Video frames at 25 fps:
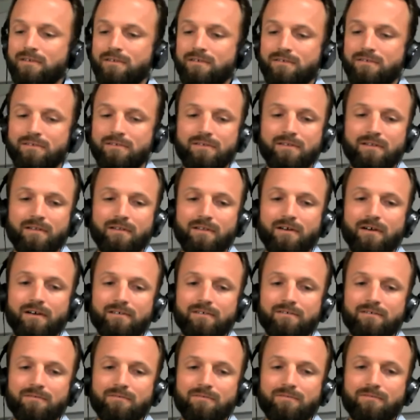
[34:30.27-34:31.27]
is just the
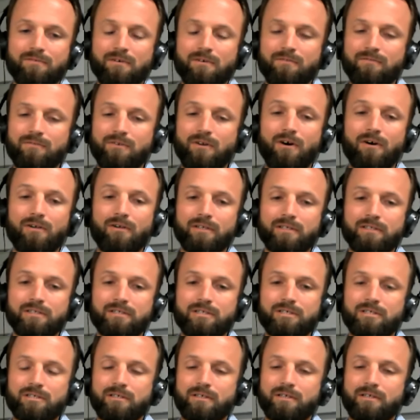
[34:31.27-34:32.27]
loss of, of
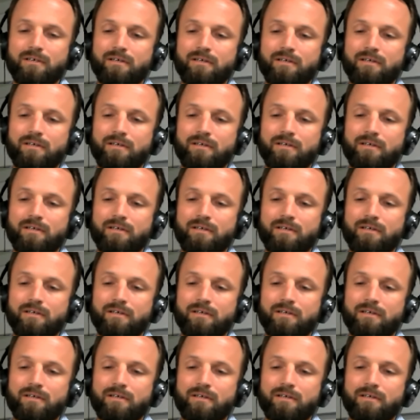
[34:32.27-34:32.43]
knowledge.